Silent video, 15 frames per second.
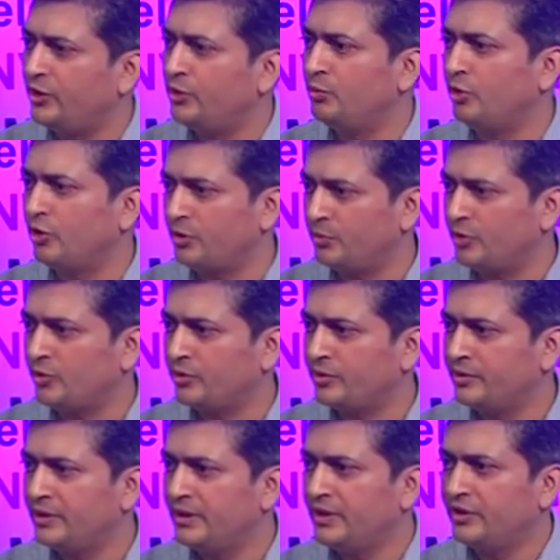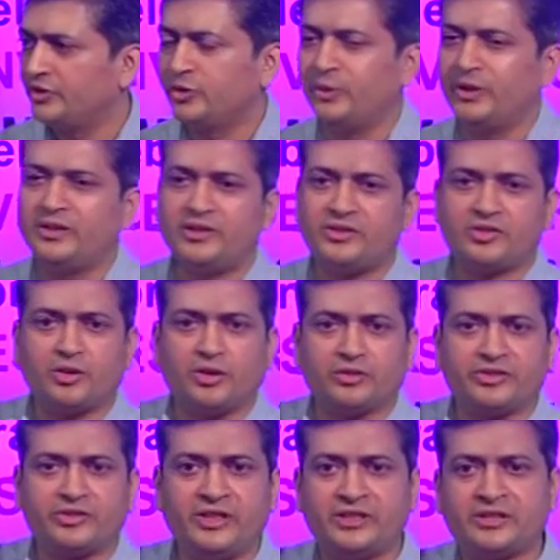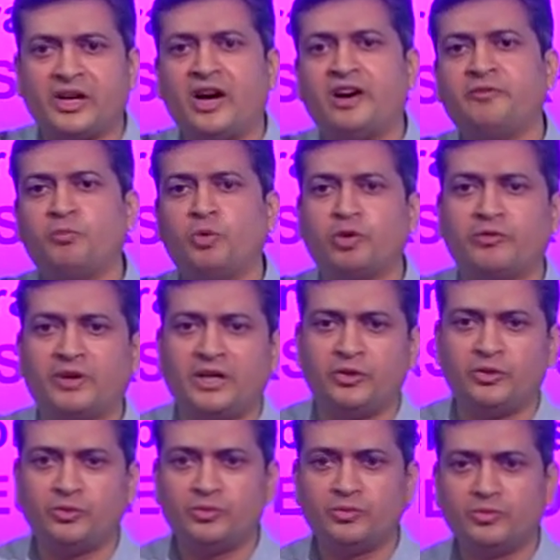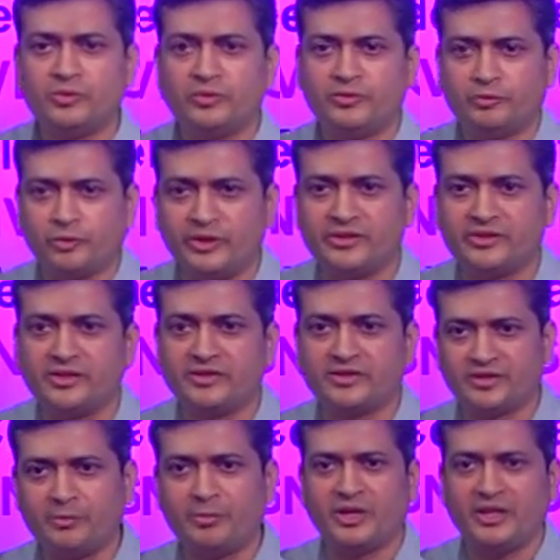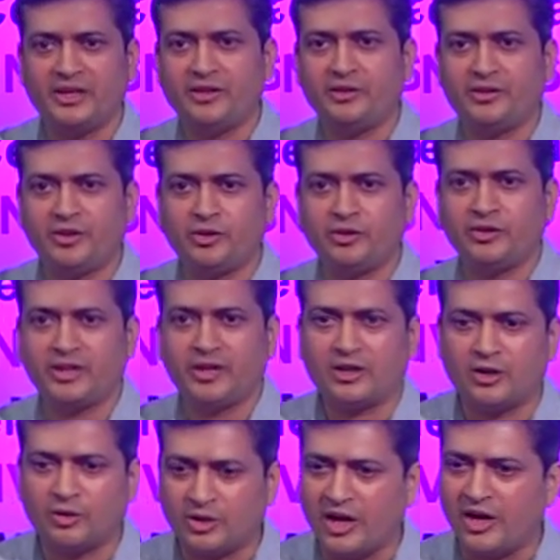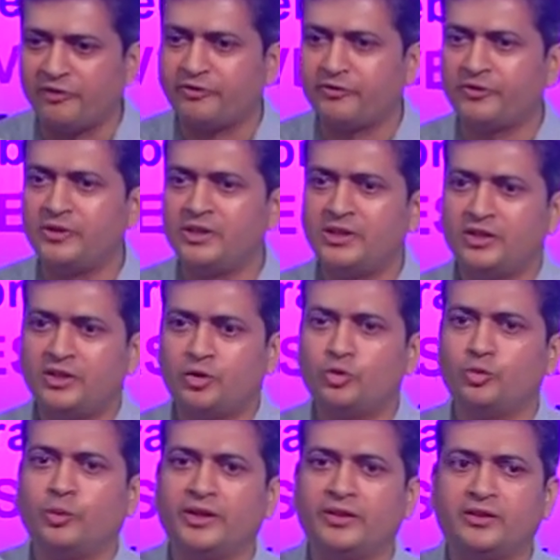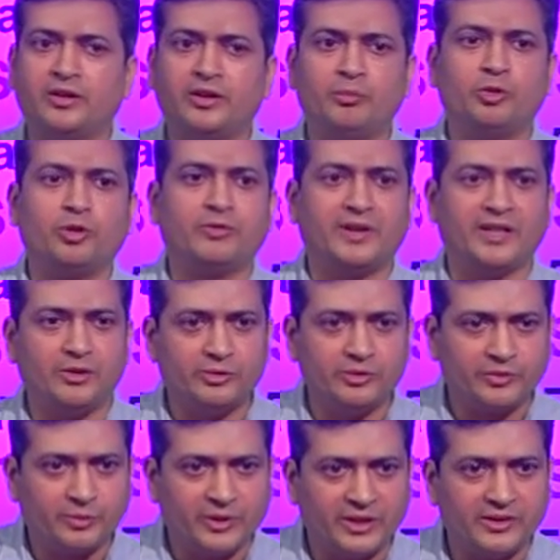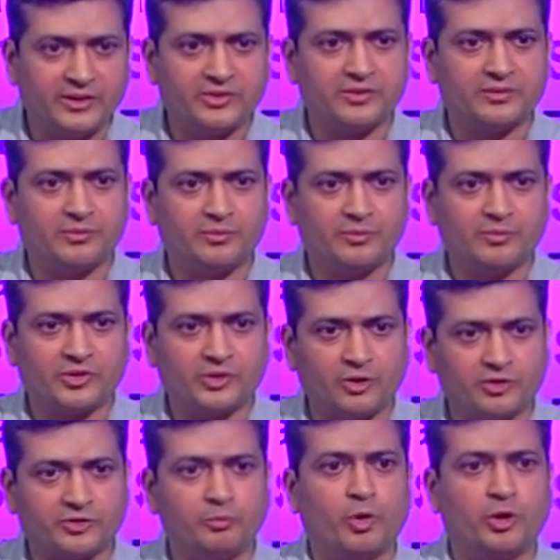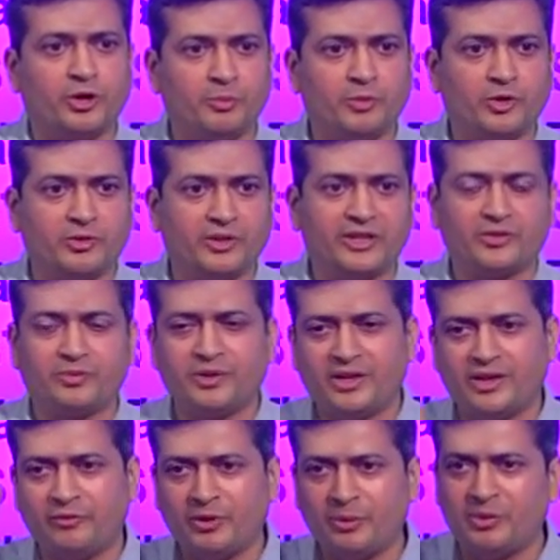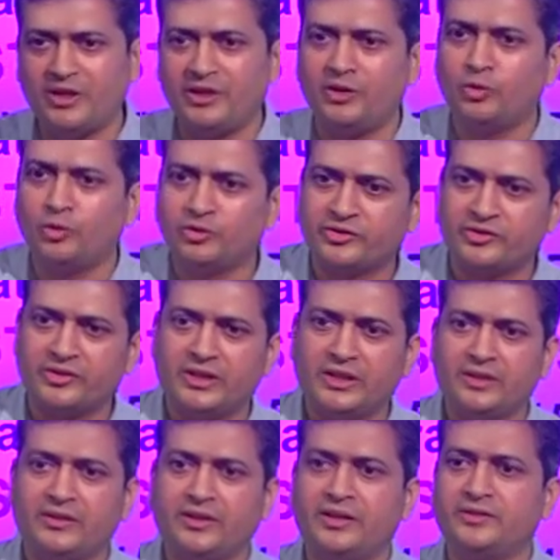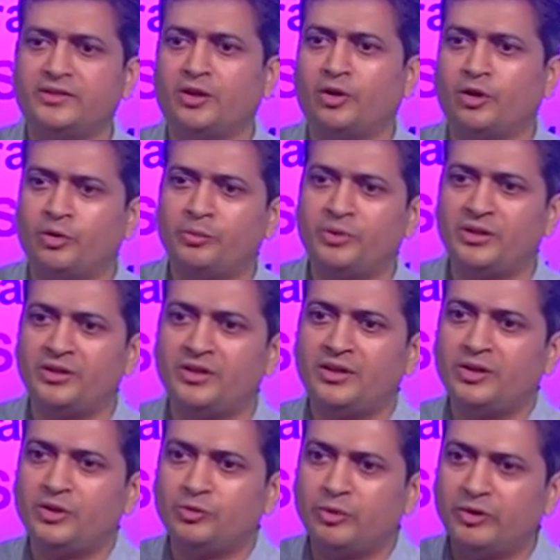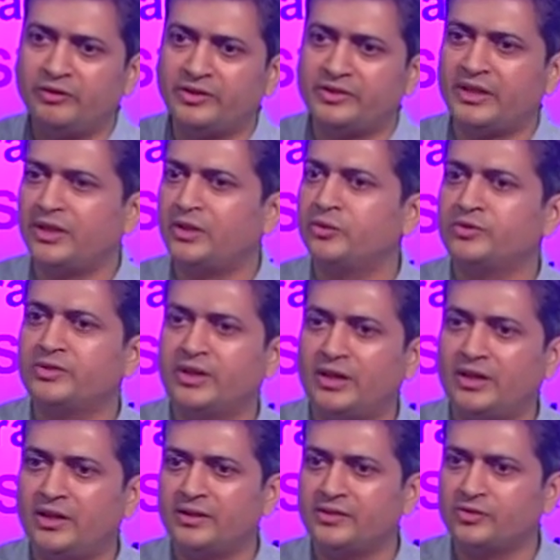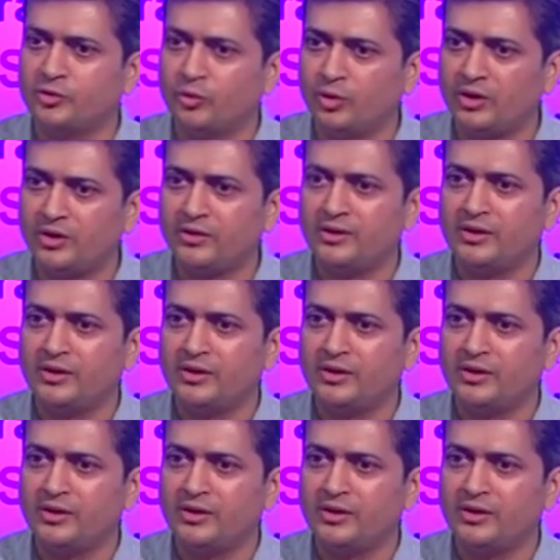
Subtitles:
to bottom out. So when these stocks reach half book value, for instance, typically around half to 1/3 book value is where these stocks bottom out. That's where everybody knows things are horrible. Whoever's had to sell has sold.